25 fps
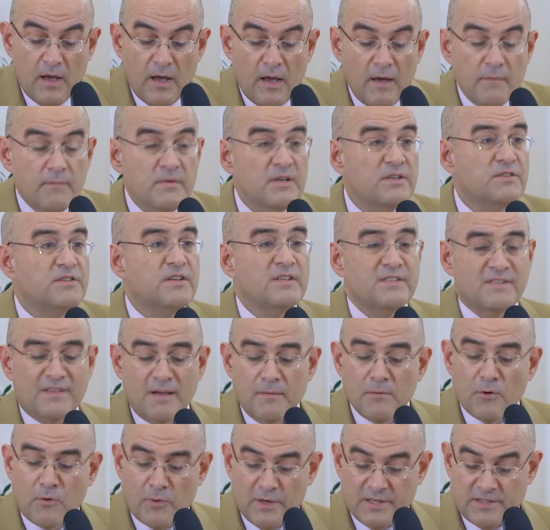Emerges
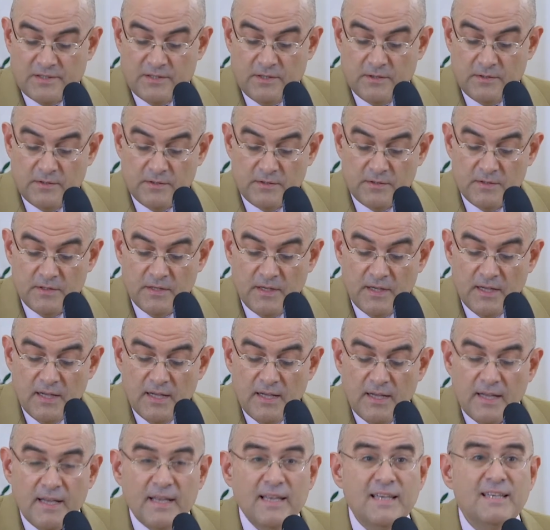some questions.
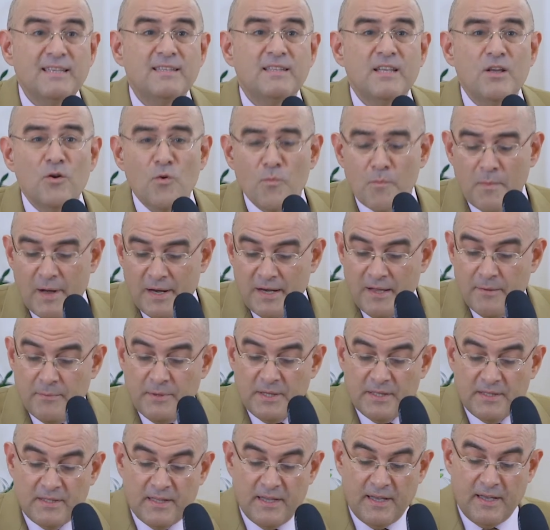Is the Humanae
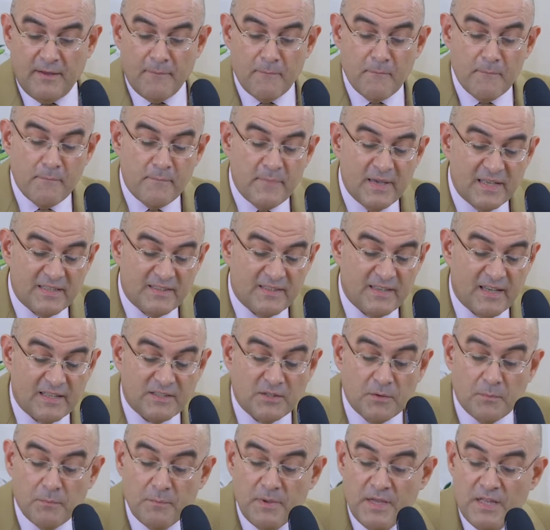Vitae
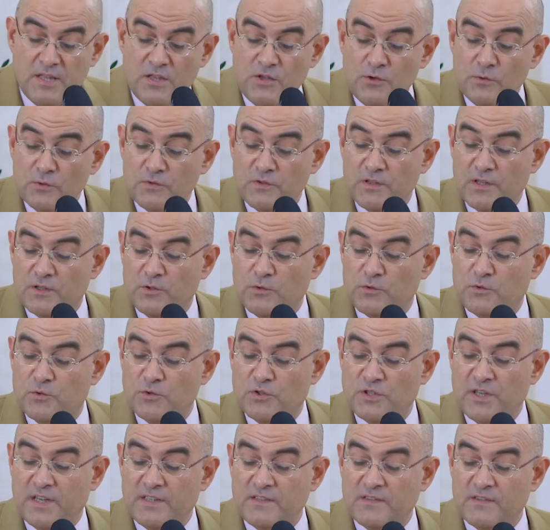message being used to
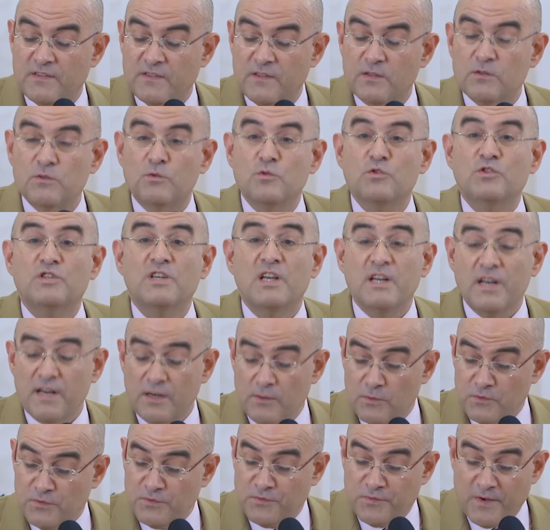suggest to
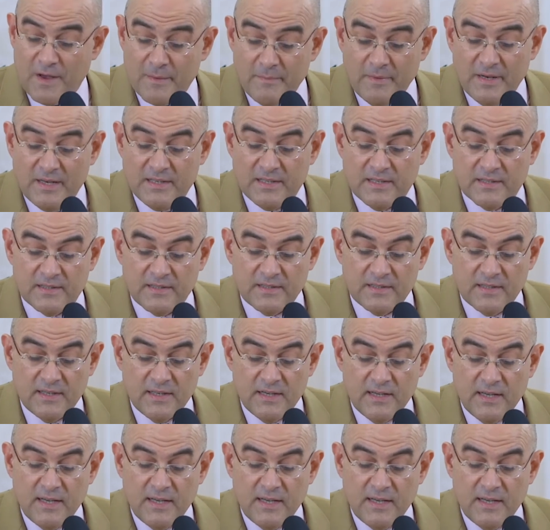generous families